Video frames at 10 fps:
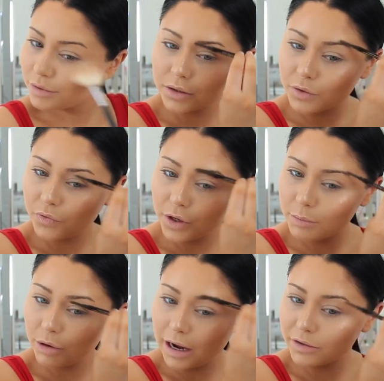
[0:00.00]
So for
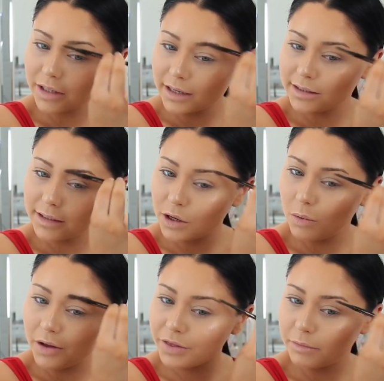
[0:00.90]
the brows, I still
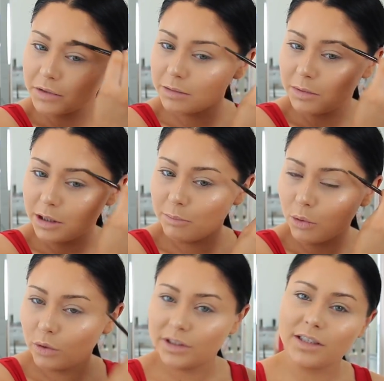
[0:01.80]
want them to be
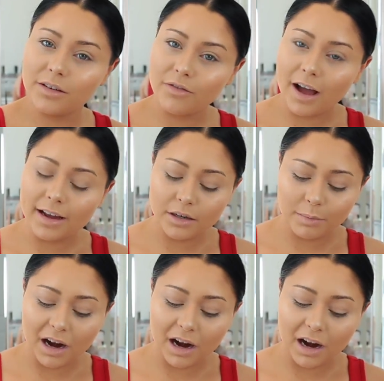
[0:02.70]
bold and defined,